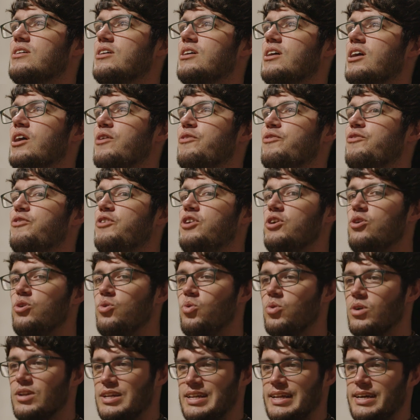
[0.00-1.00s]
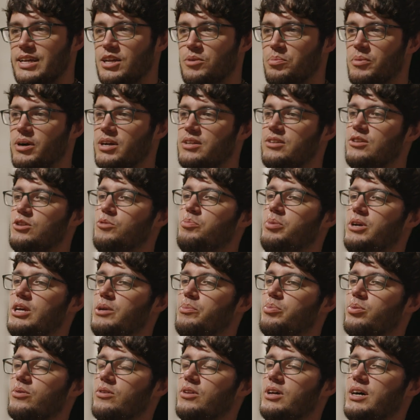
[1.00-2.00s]
A few like-minded
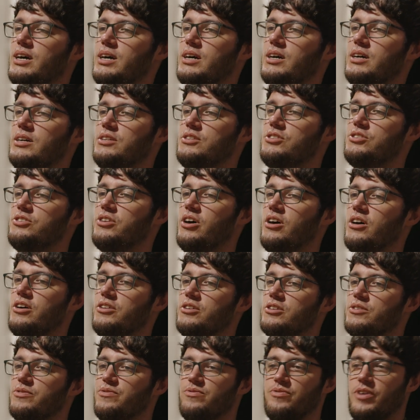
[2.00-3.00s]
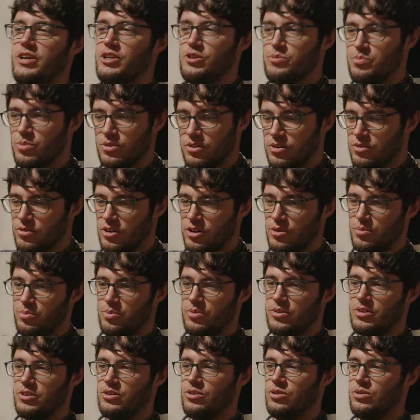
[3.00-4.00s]
people had started a Facebook group
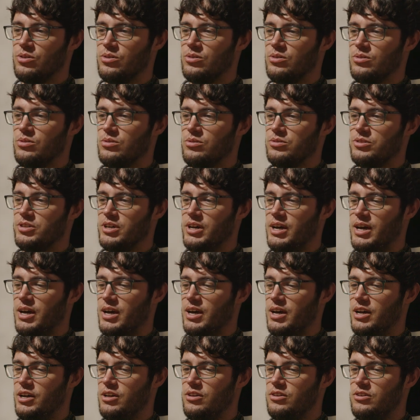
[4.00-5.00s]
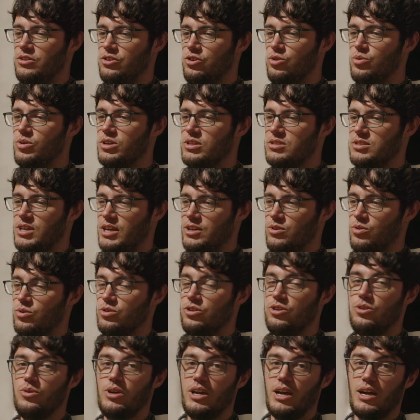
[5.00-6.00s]
called UKATEN, or
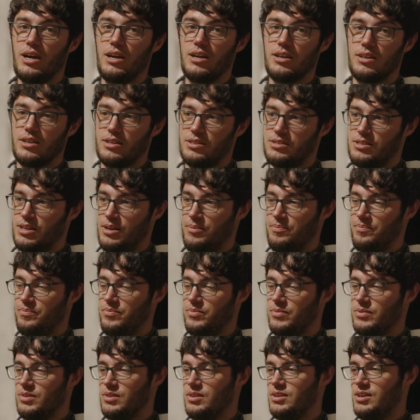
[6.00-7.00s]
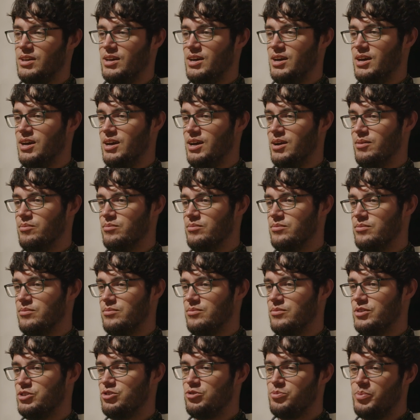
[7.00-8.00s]
UKI Katen,
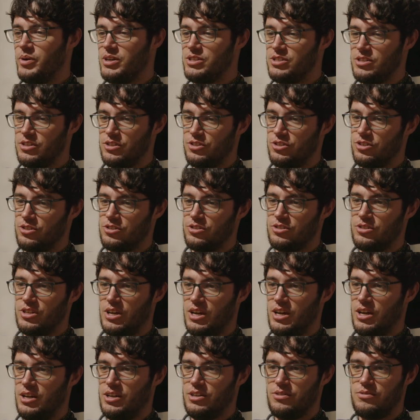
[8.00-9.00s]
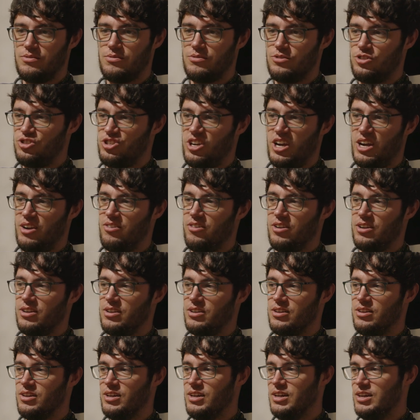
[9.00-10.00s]
which was basically just
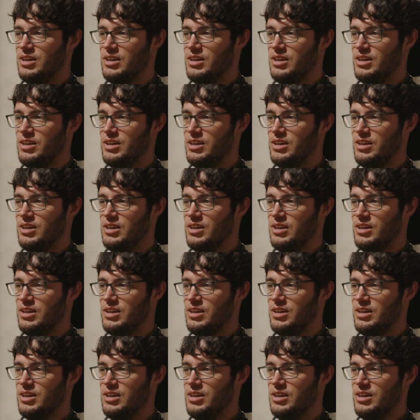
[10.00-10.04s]
sharing